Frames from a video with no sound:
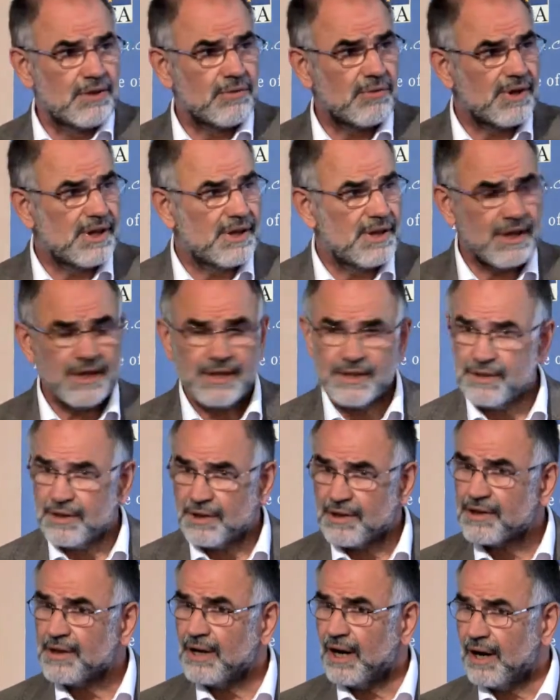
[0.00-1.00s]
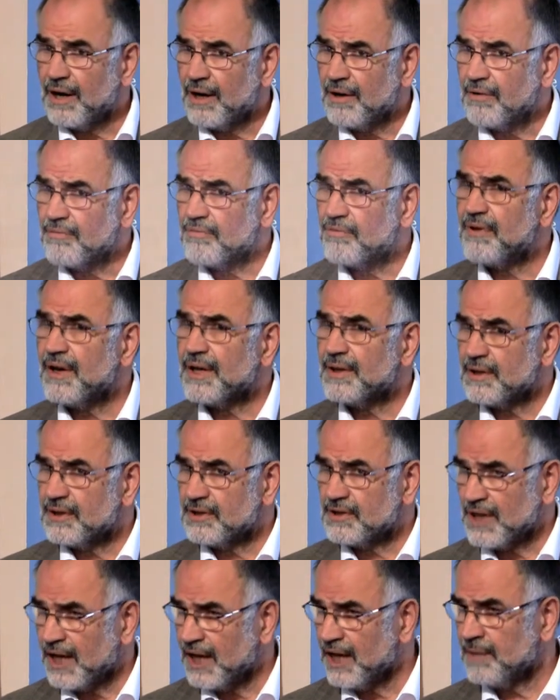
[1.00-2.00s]
the resilience of the
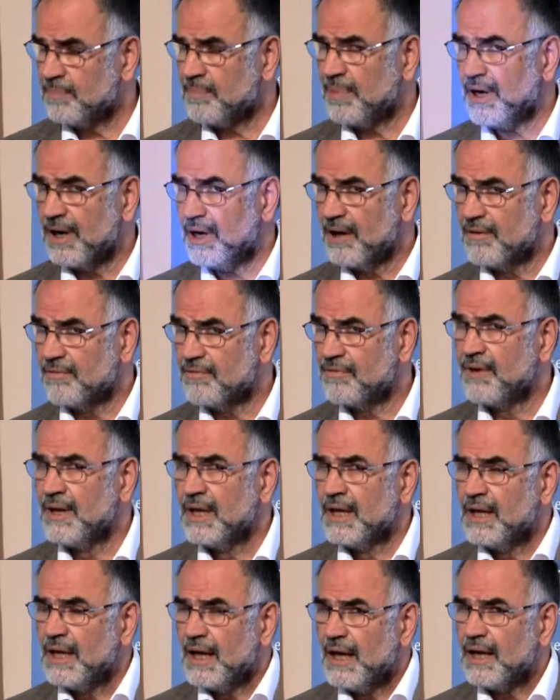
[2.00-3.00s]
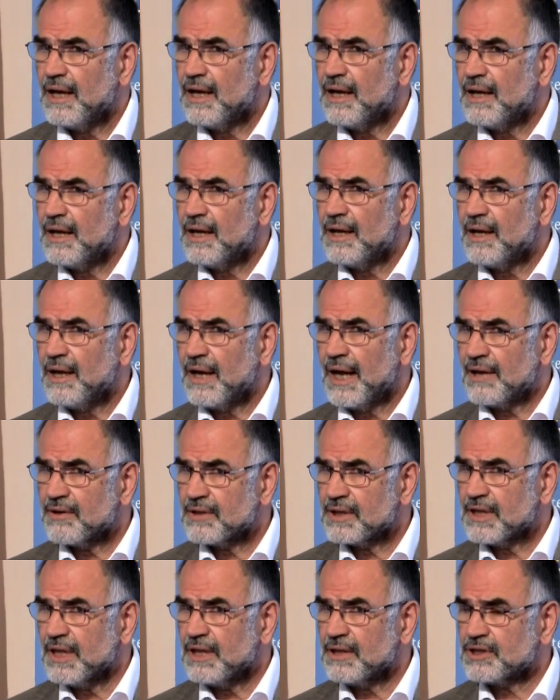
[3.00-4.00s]
type of
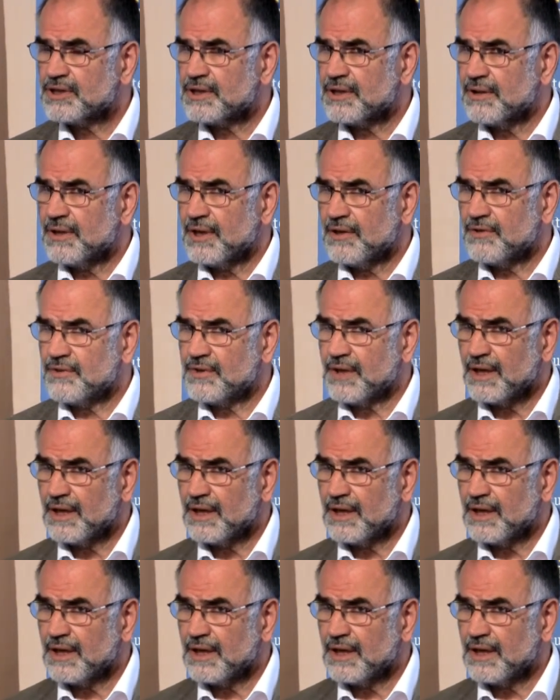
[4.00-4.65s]
agriculture that